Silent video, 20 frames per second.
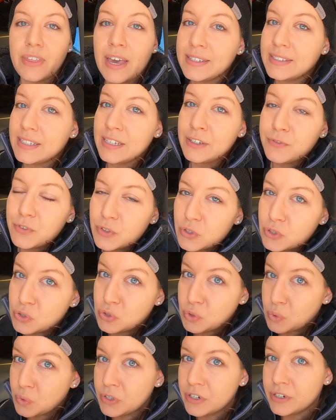That's it for
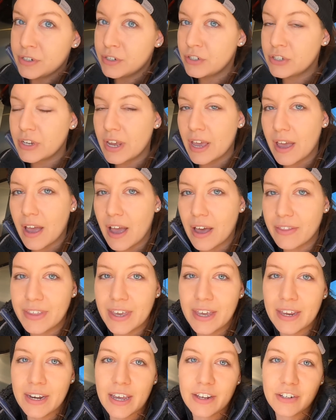storage.
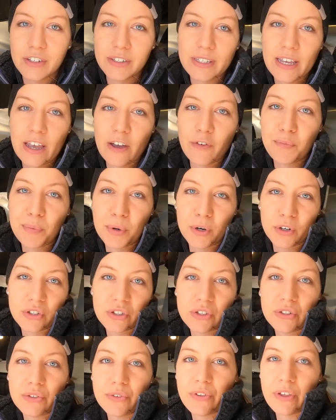Then I just have
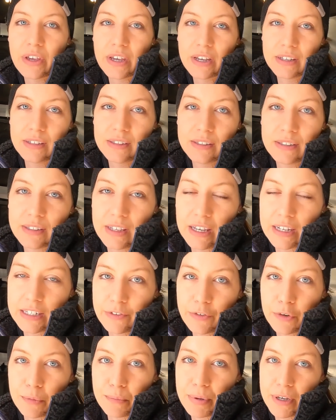personal things like
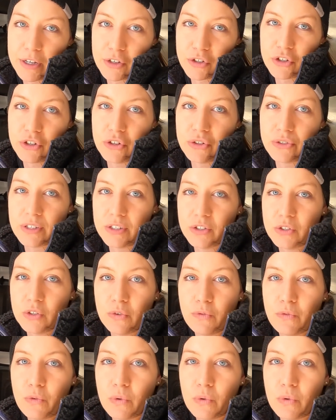different pictures and so